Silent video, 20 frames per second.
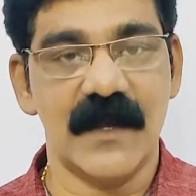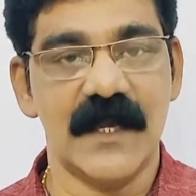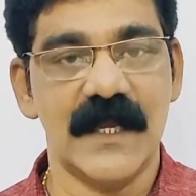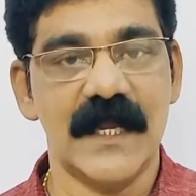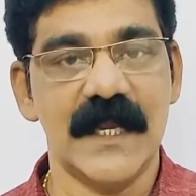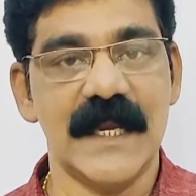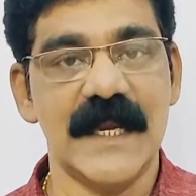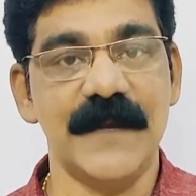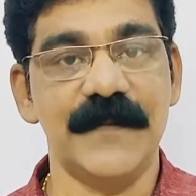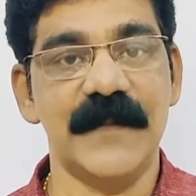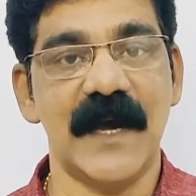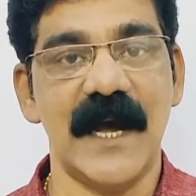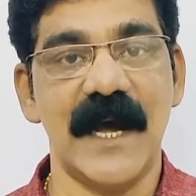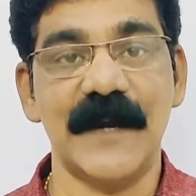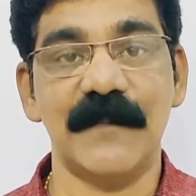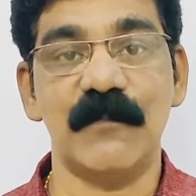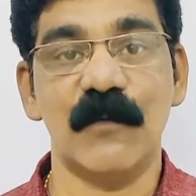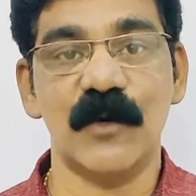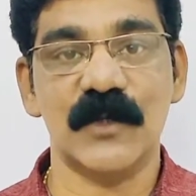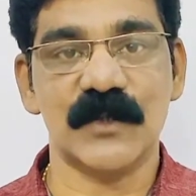in the
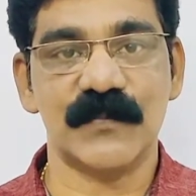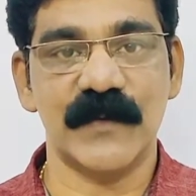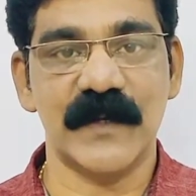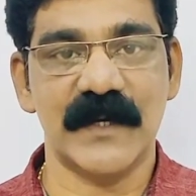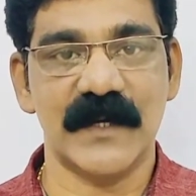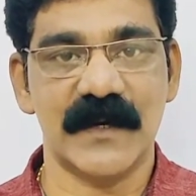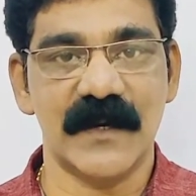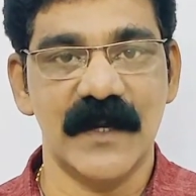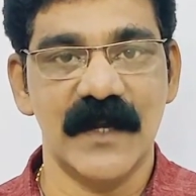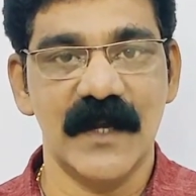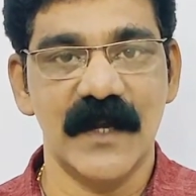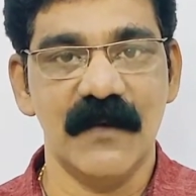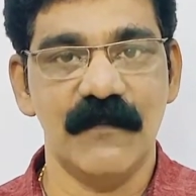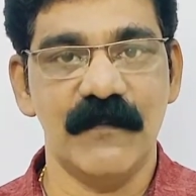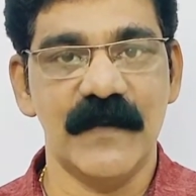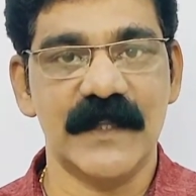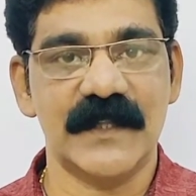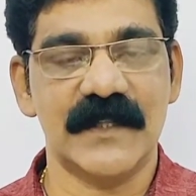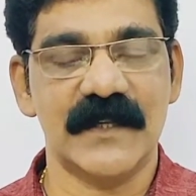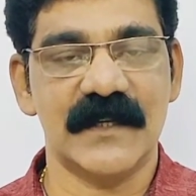atmosphere
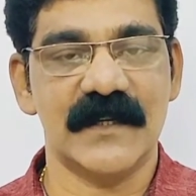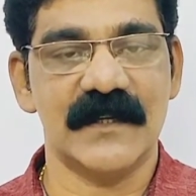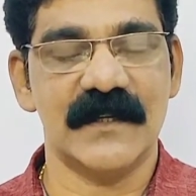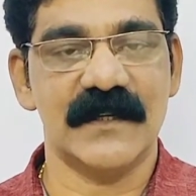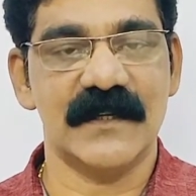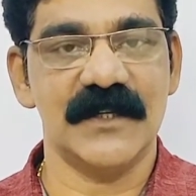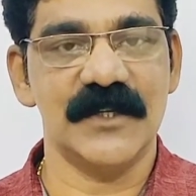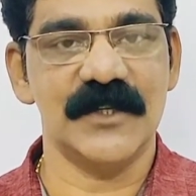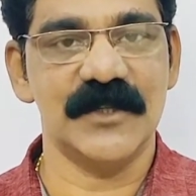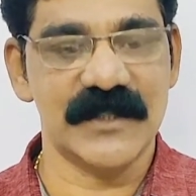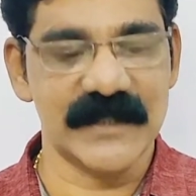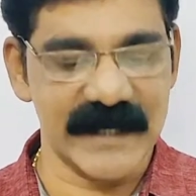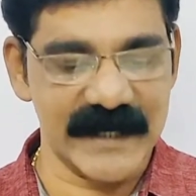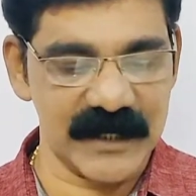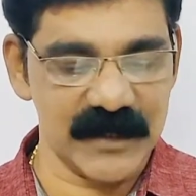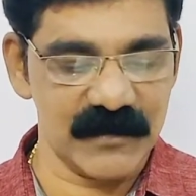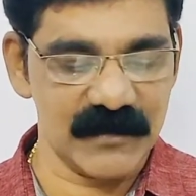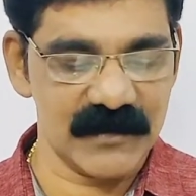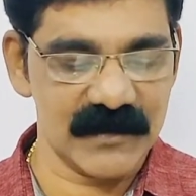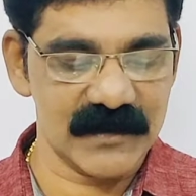with a
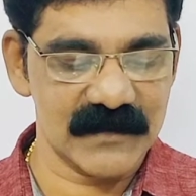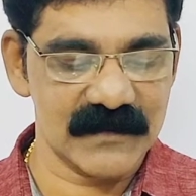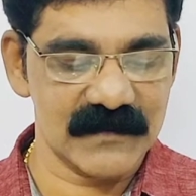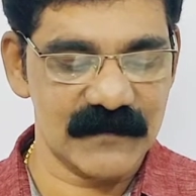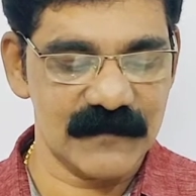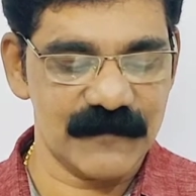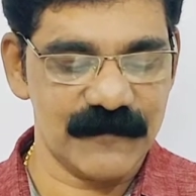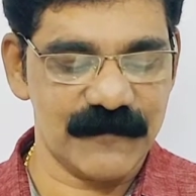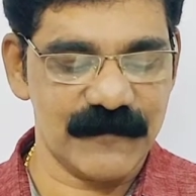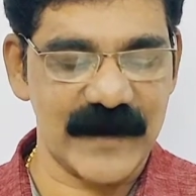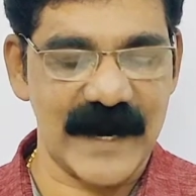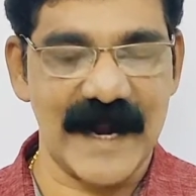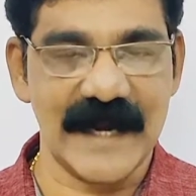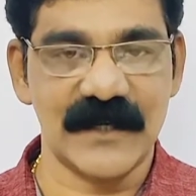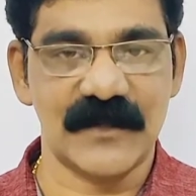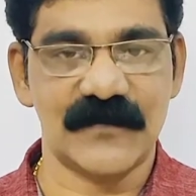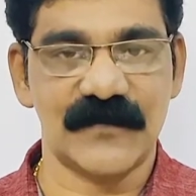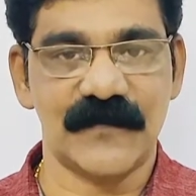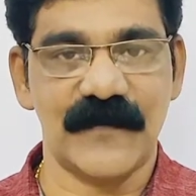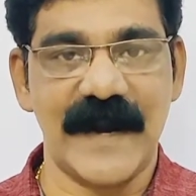genuine
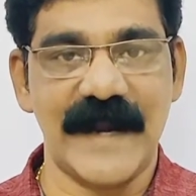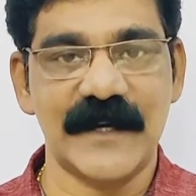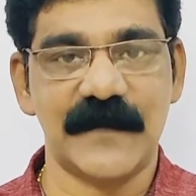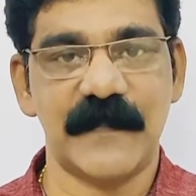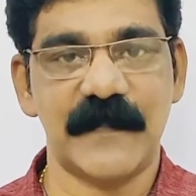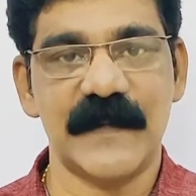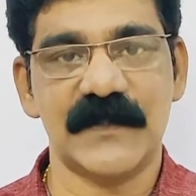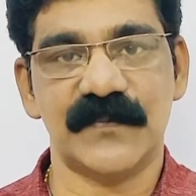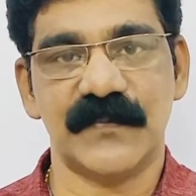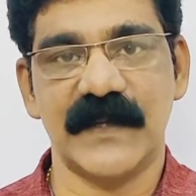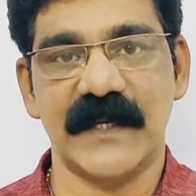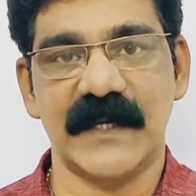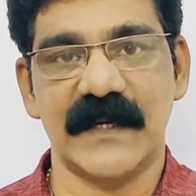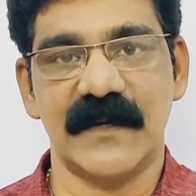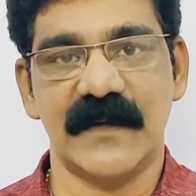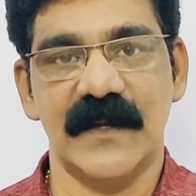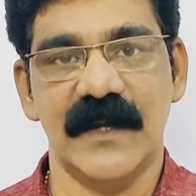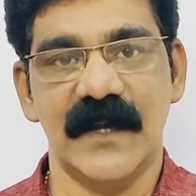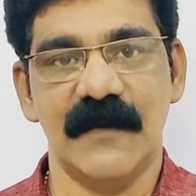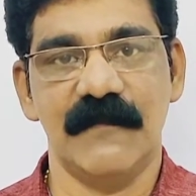fright. Fright means fear.
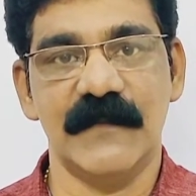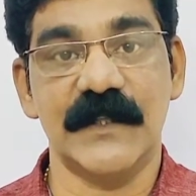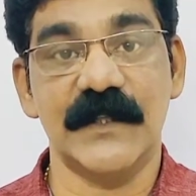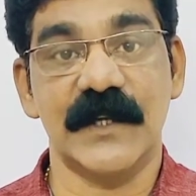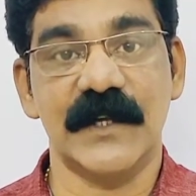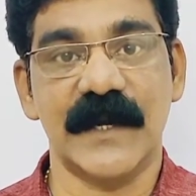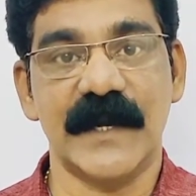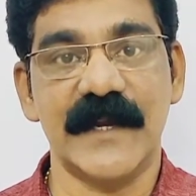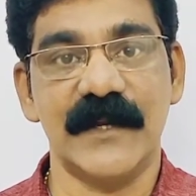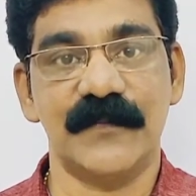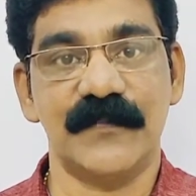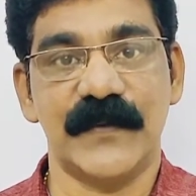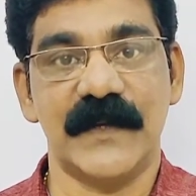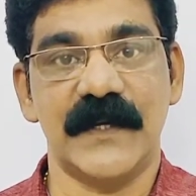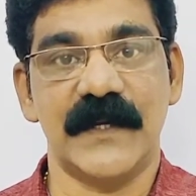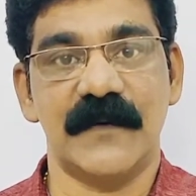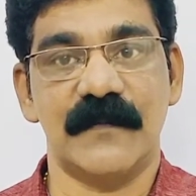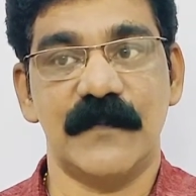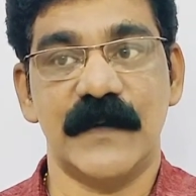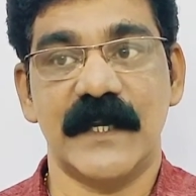With great
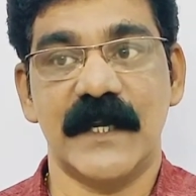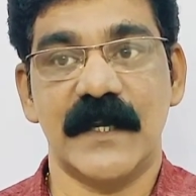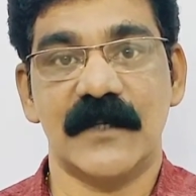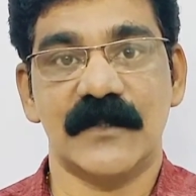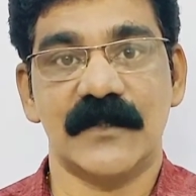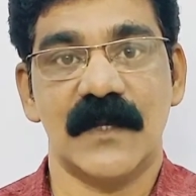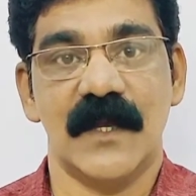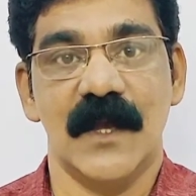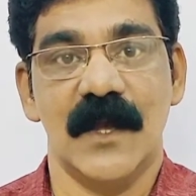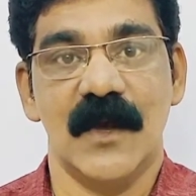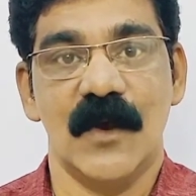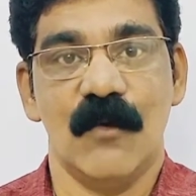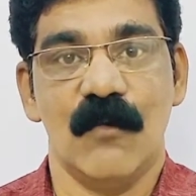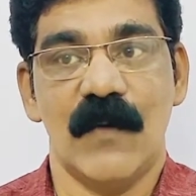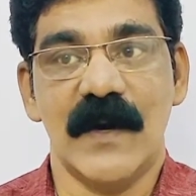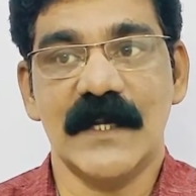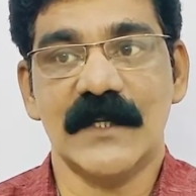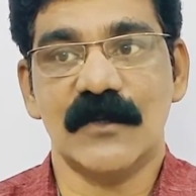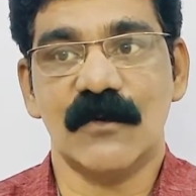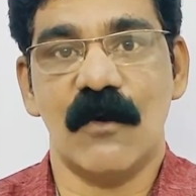fear, because
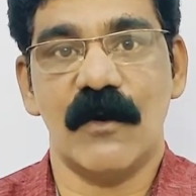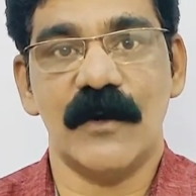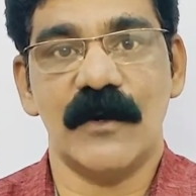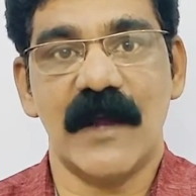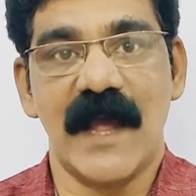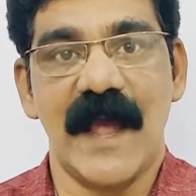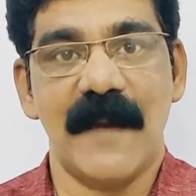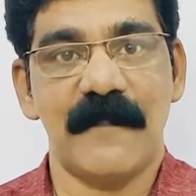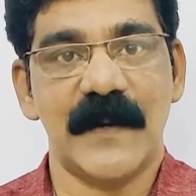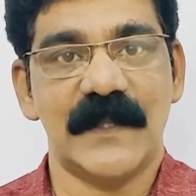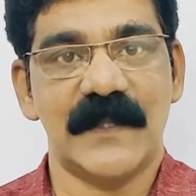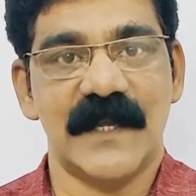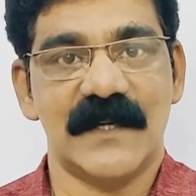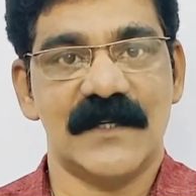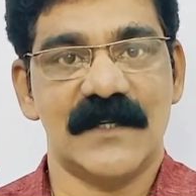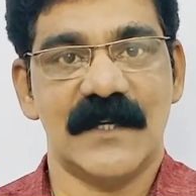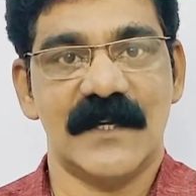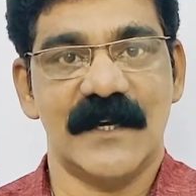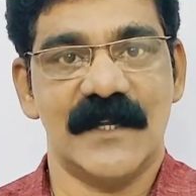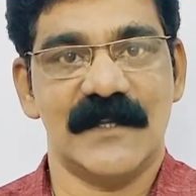what is going to happen
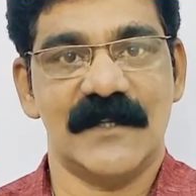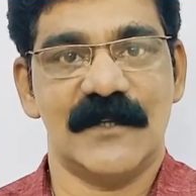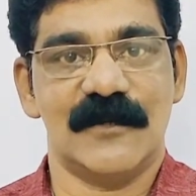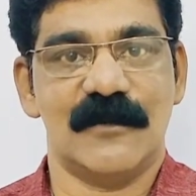that she doesn't